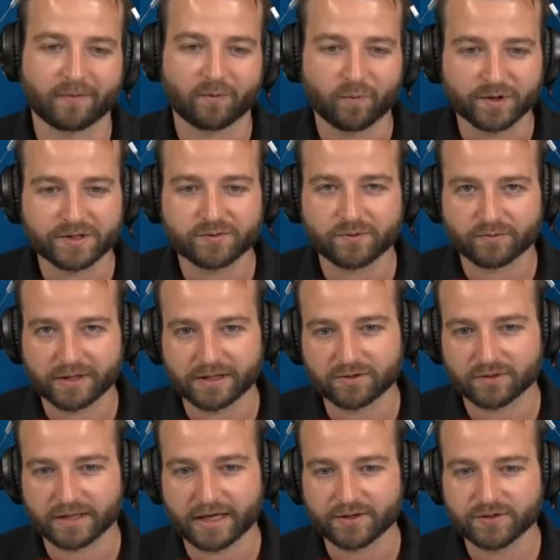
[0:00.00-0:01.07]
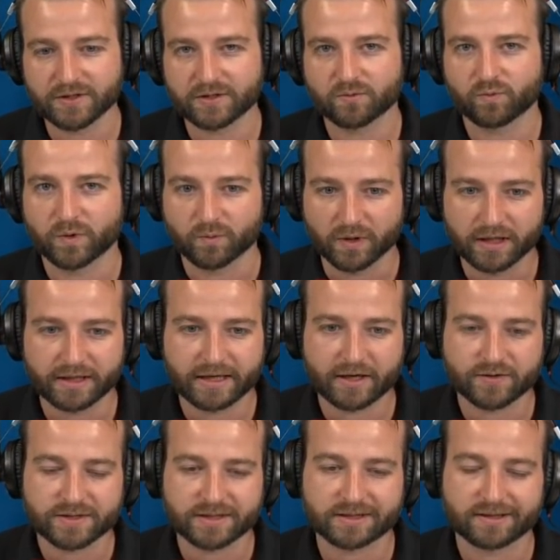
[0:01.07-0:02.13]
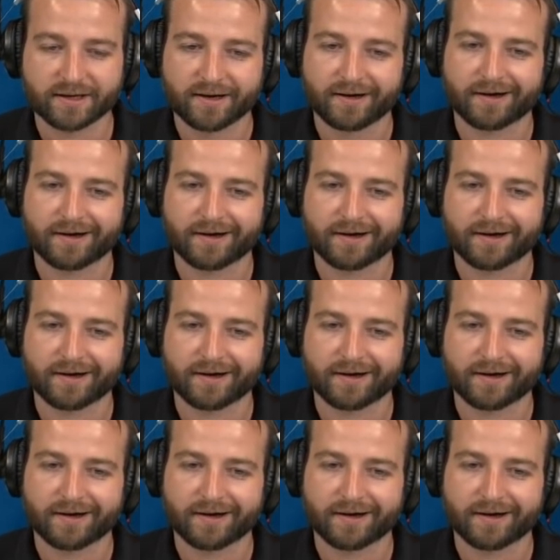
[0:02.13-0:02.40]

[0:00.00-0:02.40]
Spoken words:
Once we're ready to announce it, we will announce it.